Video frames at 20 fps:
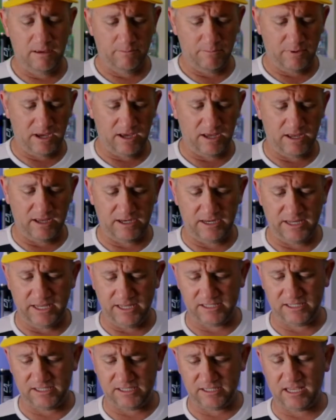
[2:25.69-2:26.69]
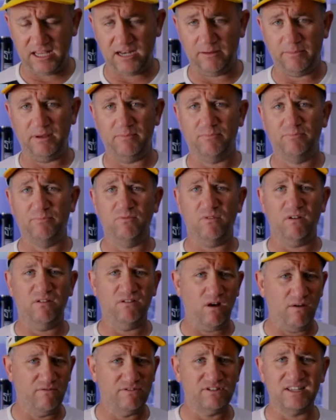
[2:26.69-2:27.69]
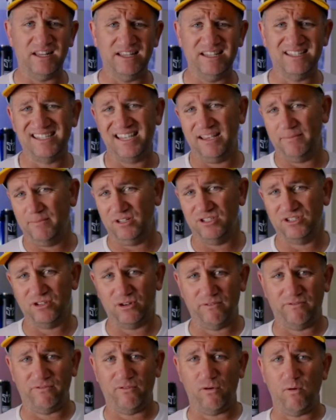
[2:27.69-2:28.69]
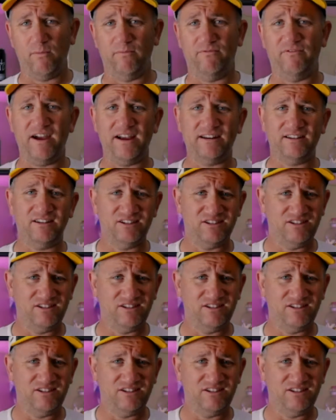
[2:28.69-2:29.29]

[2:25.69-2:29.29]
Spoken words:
but it's going to be obviously similar sort of form factor,